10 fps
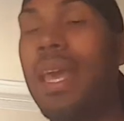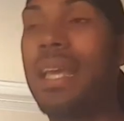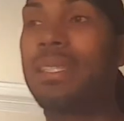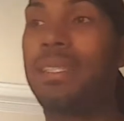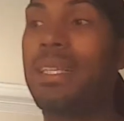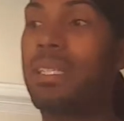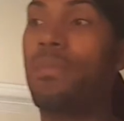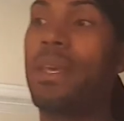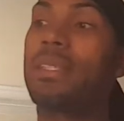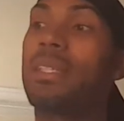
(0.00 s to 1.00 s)
Is this
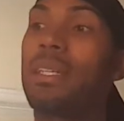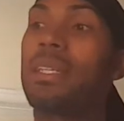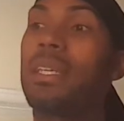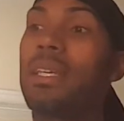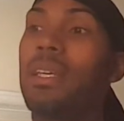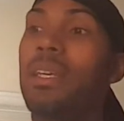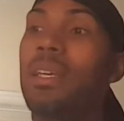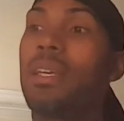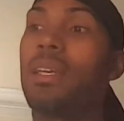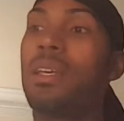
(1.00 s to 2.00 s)
basically
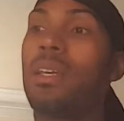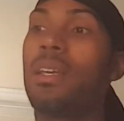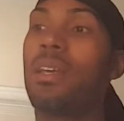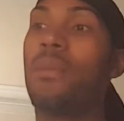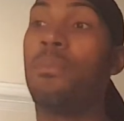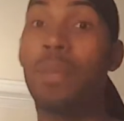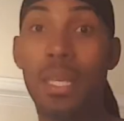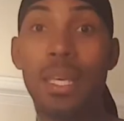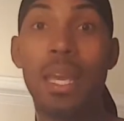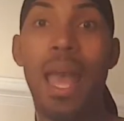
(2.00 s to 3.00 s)

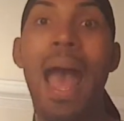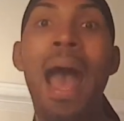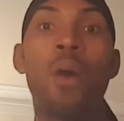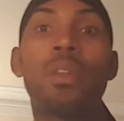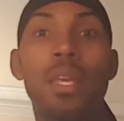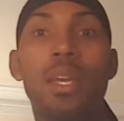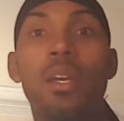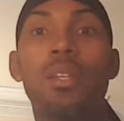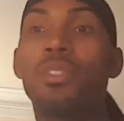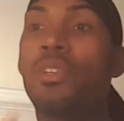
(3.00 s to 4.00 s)
me out
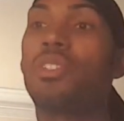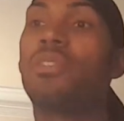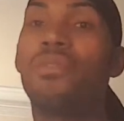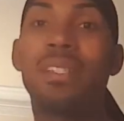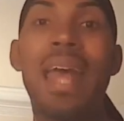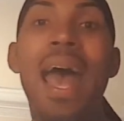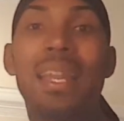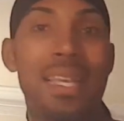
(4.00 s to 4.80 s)
here searching for dad